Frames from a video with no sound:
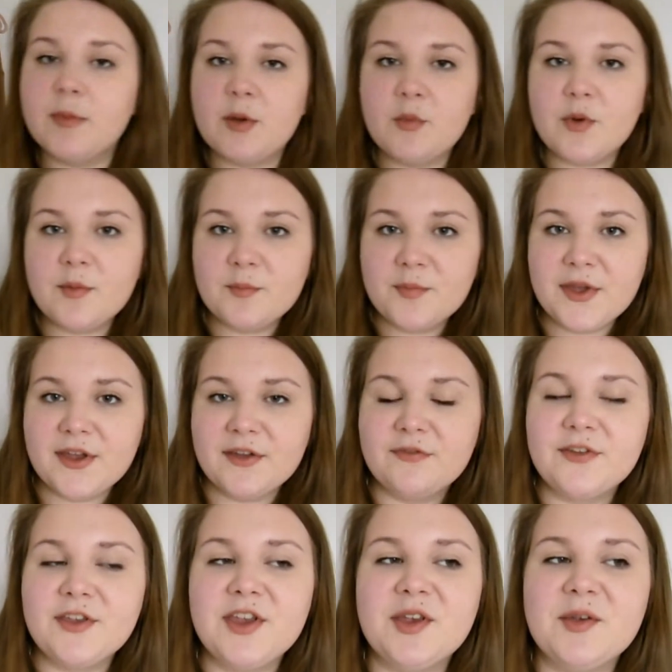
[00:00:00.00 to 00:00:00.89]
So my one
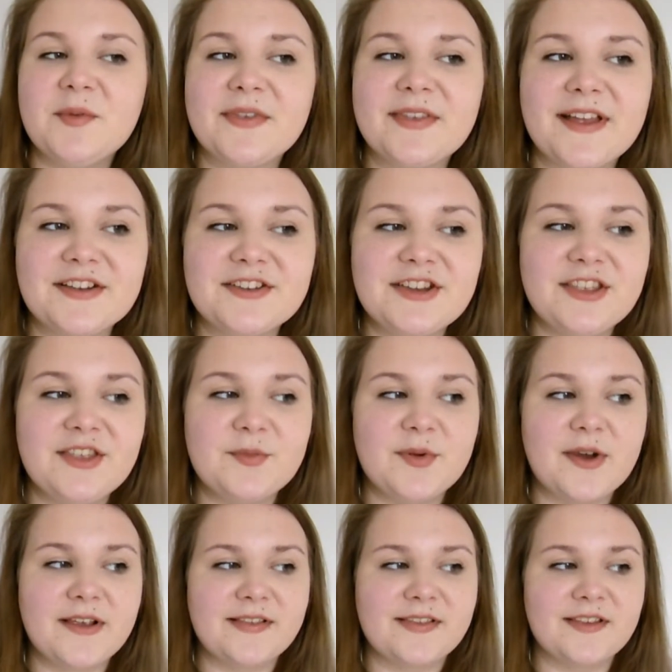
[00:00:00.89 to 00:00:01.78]
perfume is actually the
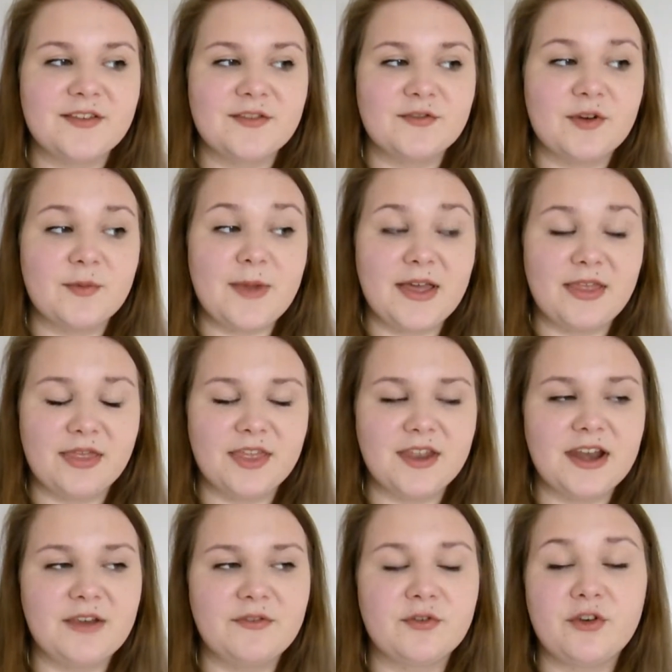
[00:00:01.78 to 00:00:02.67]
present from
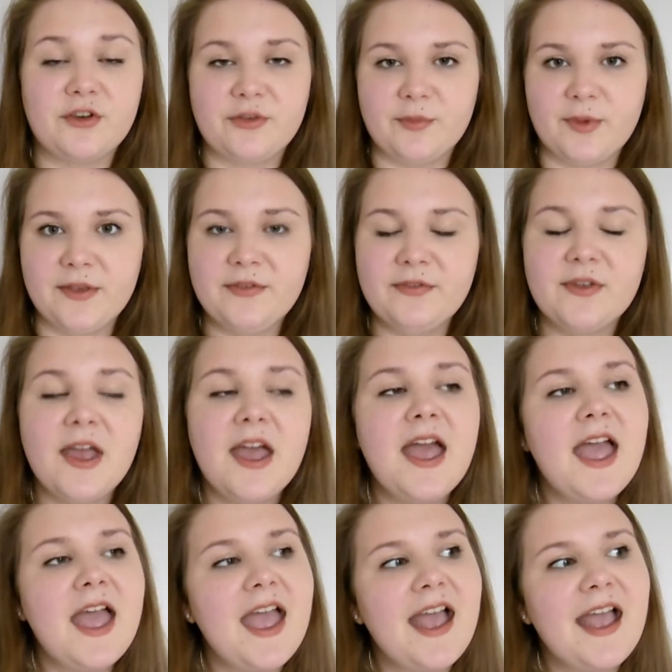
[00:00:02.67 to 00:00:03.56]
Anthony for Christmas.
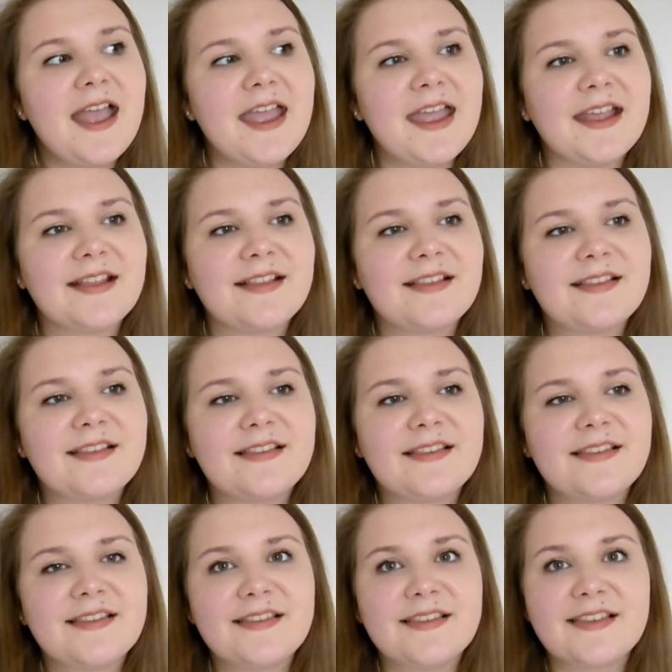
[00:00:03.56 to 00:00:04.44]

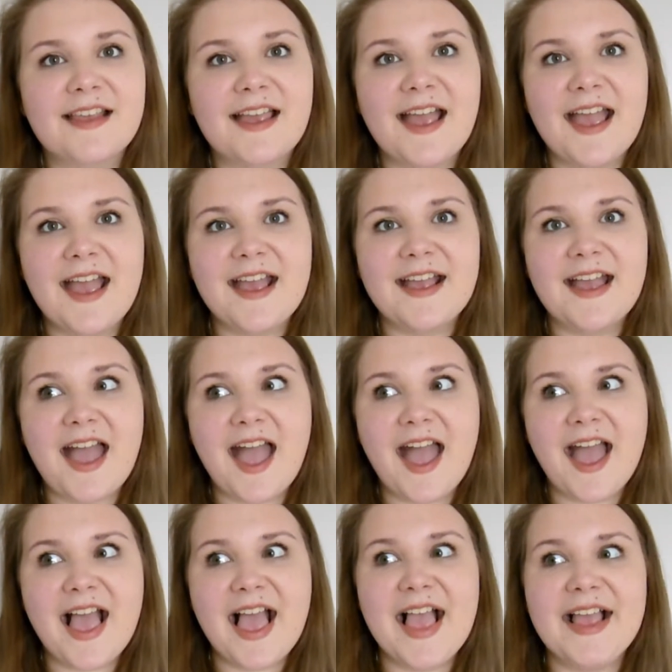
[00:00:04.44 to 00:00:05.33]

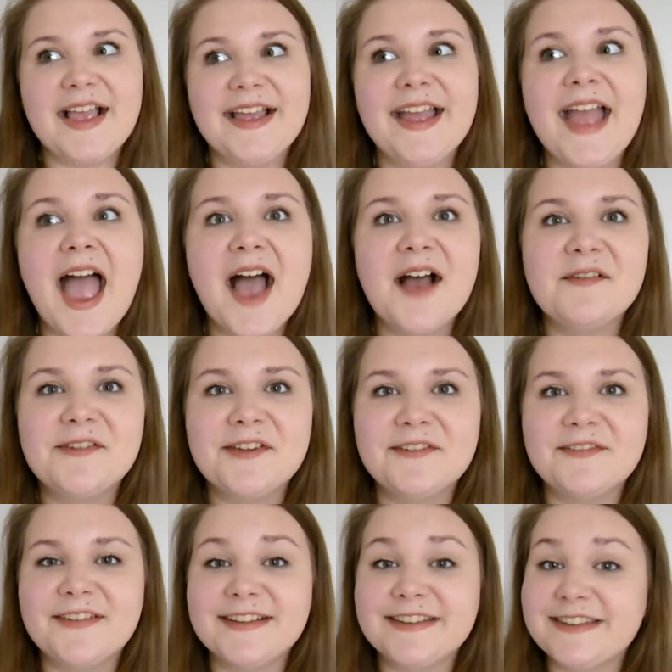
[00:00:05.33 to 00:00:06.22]
I've
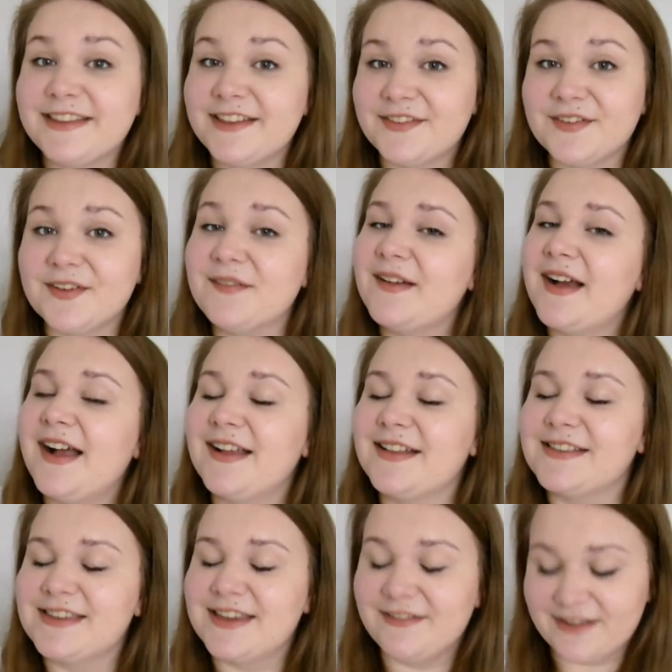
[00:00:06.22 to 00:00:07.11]
been wanting this for a
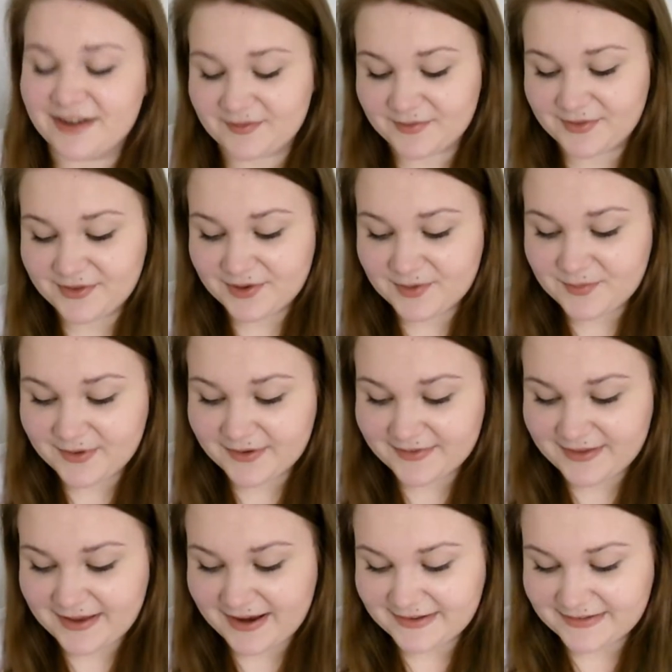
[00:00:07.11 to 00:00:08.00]
while too, and I'm super
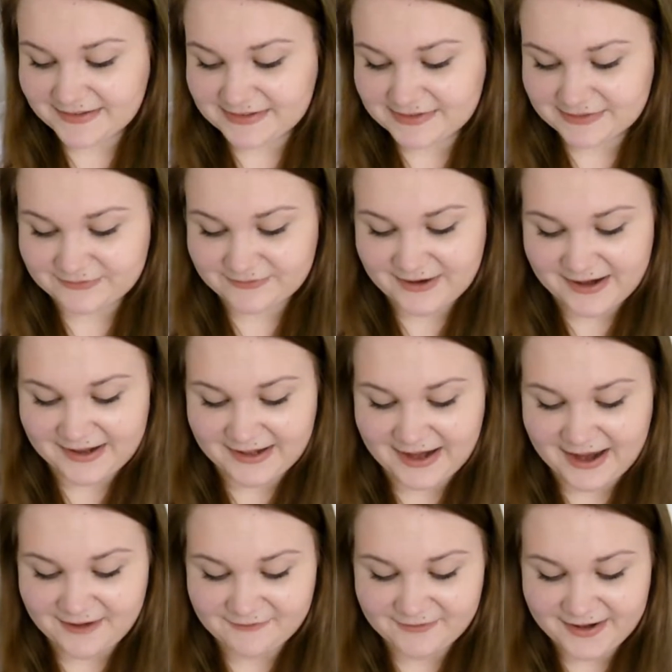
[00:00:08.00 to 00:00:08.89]
excited to
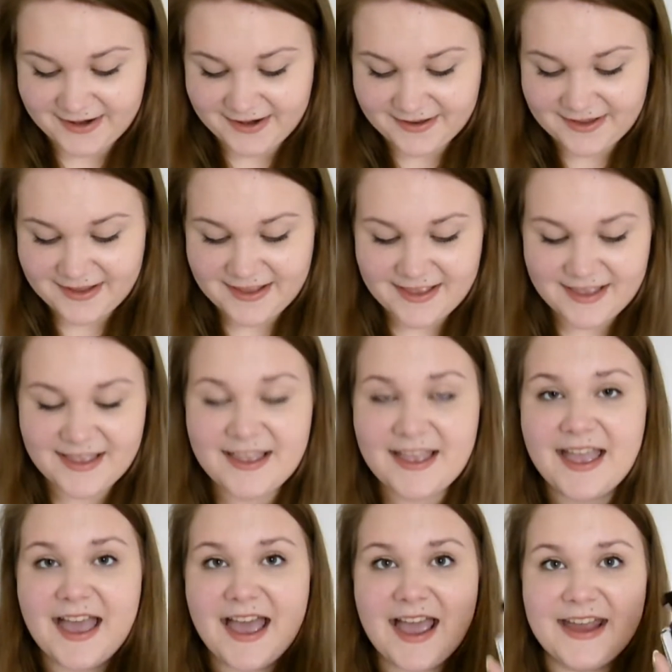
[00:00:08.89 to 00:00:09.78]
finally have it.
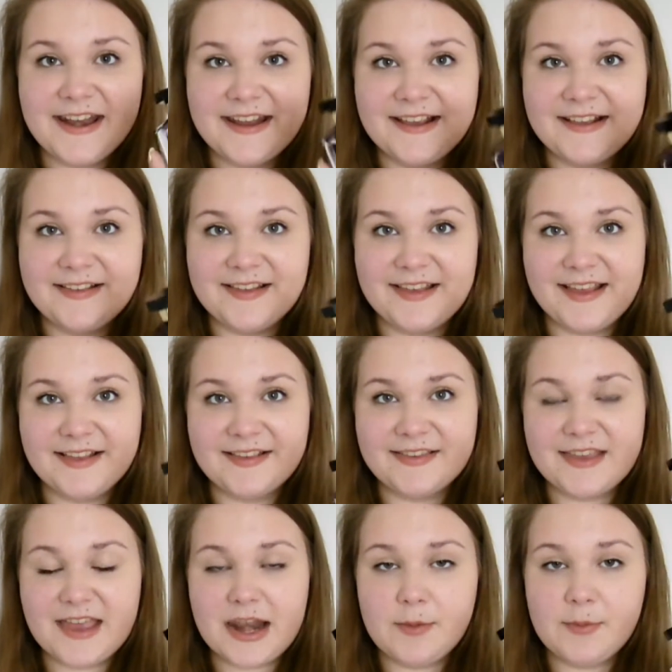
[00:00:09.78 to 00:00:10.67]
And it is the
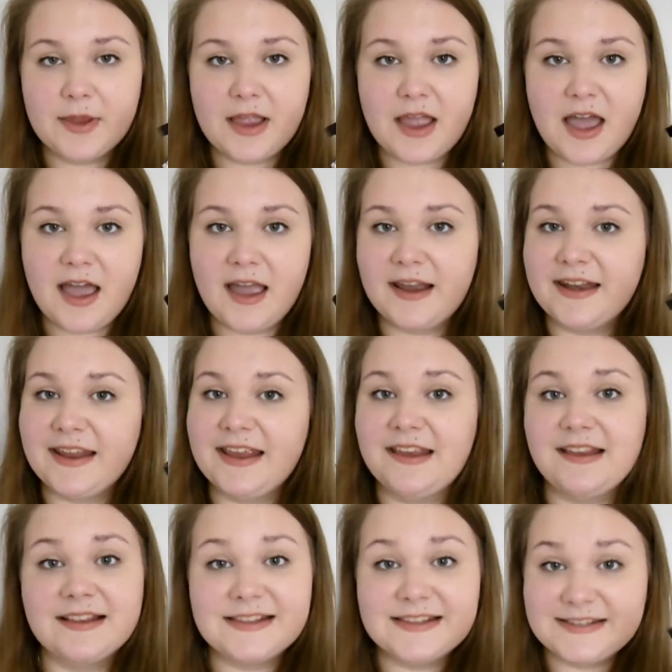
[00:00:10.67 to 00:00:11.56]
Stella
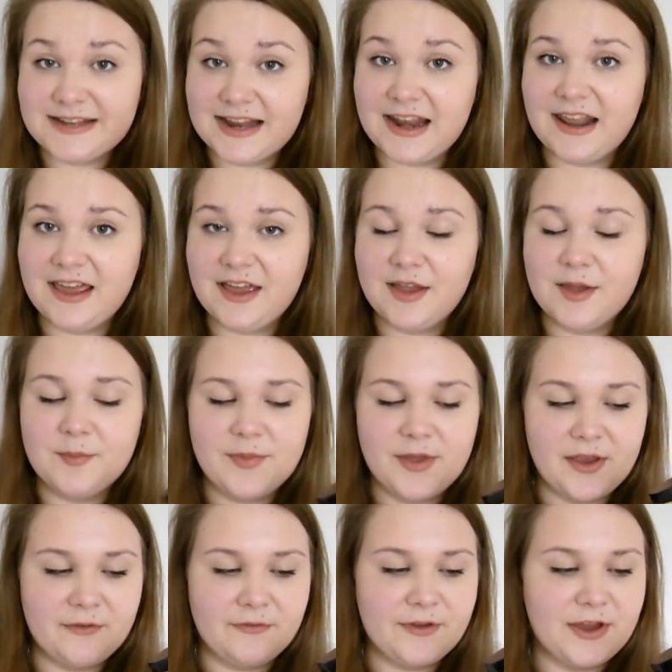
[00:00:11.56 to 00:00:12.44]
McCartney Stella
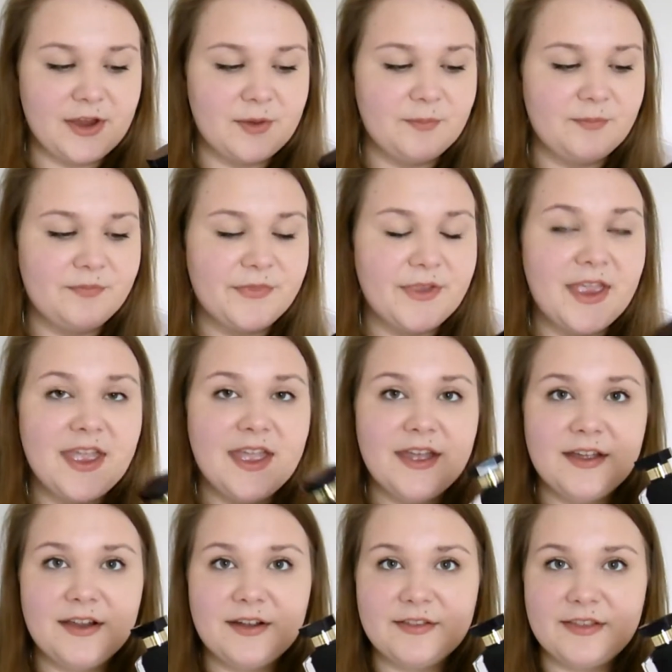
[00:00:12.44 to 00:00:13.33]
perfume.
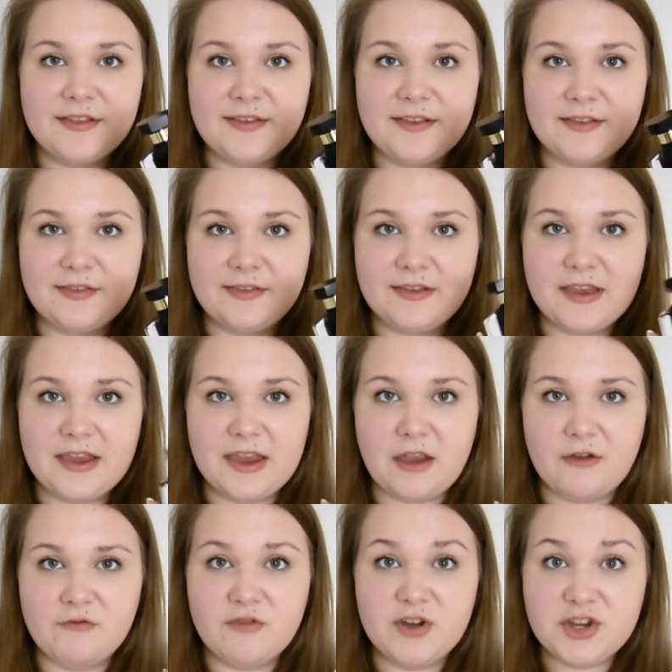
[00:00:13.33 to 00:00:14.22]
Oh, this is
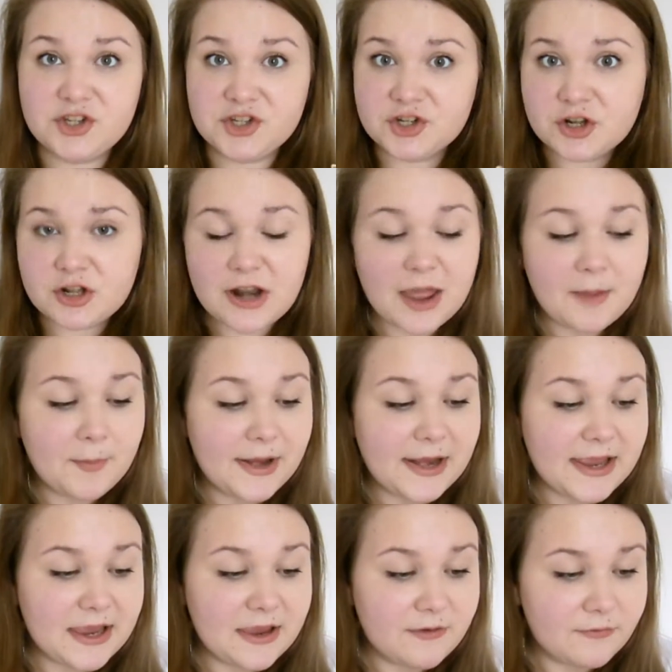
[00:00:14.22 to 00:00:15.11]
the original, I
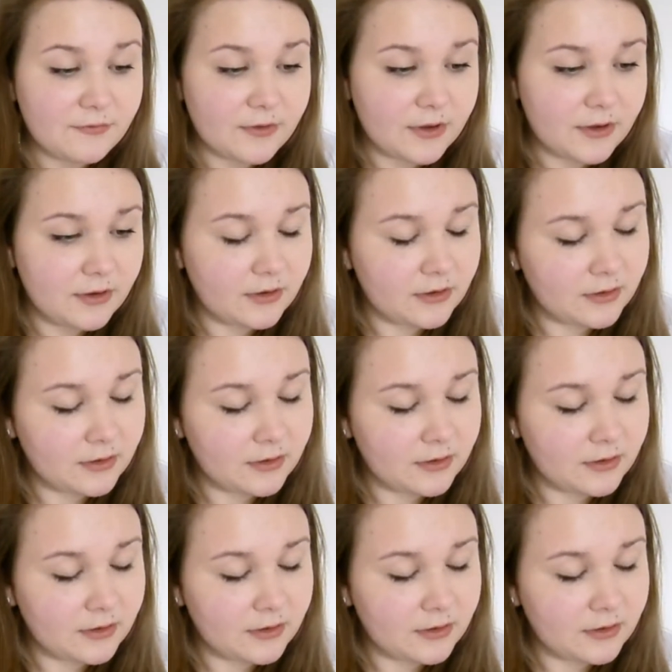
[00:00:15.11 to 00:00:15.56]
believe.